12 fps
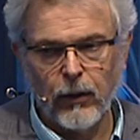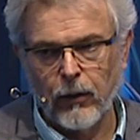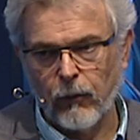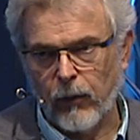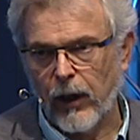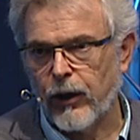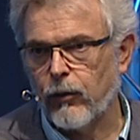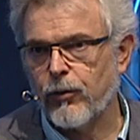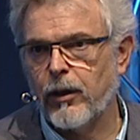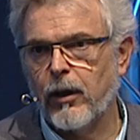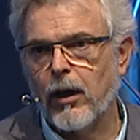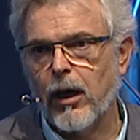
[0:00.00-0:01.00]
We are
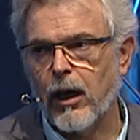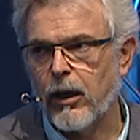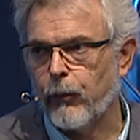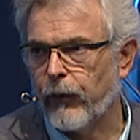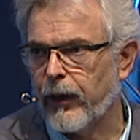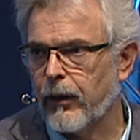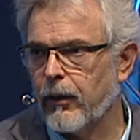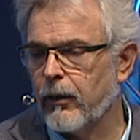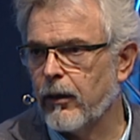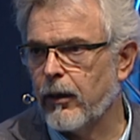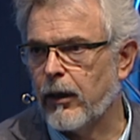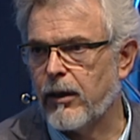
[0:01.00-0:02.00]
using Hybrid
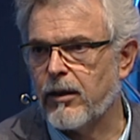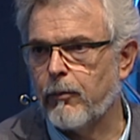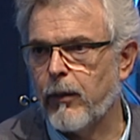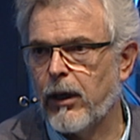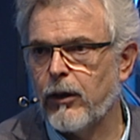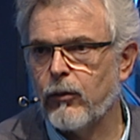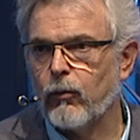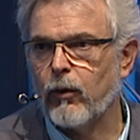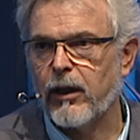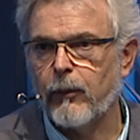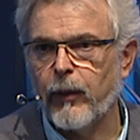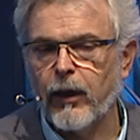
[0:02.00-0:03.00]
as a main tool at
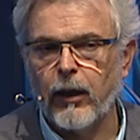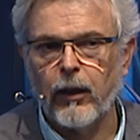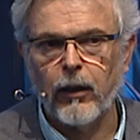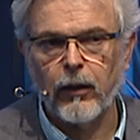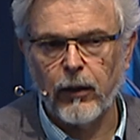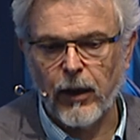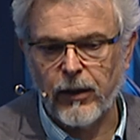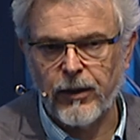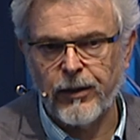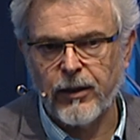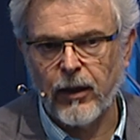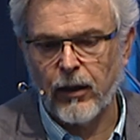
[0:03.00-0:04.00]
the beginning. That
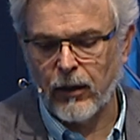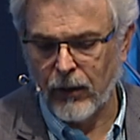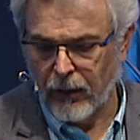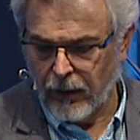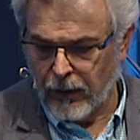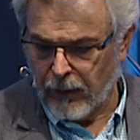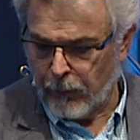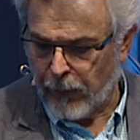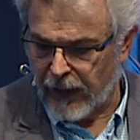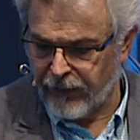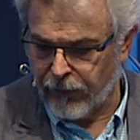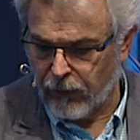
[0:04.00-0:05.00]
it's a
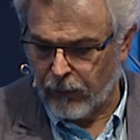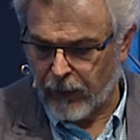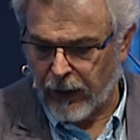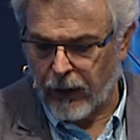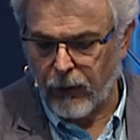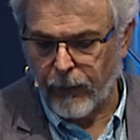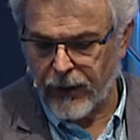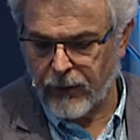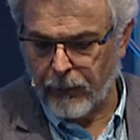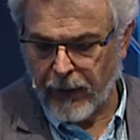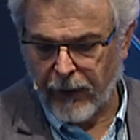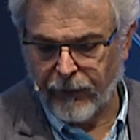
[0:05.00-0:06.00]
platform, an innovation
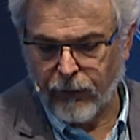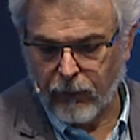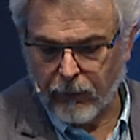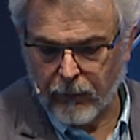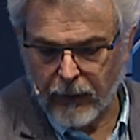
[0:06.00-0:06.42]
platform,